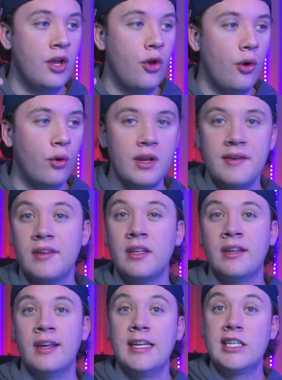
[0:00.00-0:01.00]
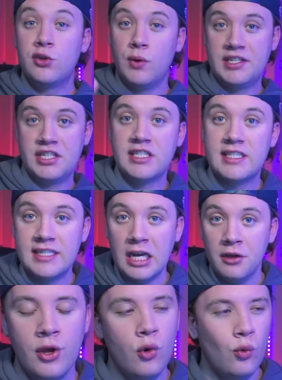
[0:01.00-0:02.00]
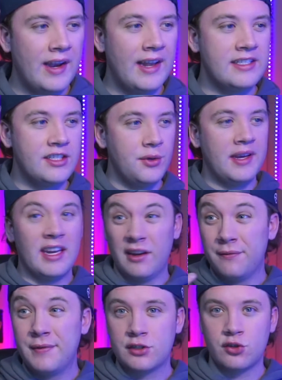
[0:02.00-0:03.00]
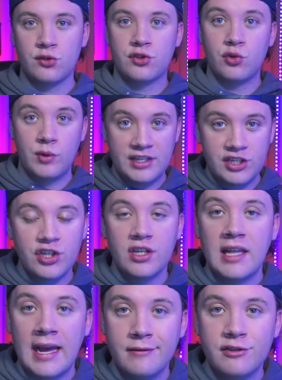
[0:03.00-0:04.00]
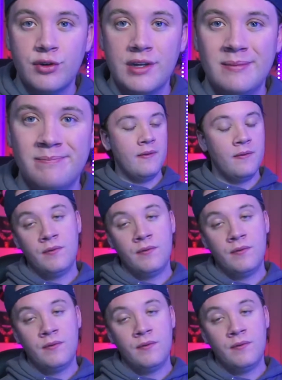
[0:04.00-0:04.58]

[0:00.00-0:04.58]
or even Twitch itself, when it's doing an official Twitch live stream,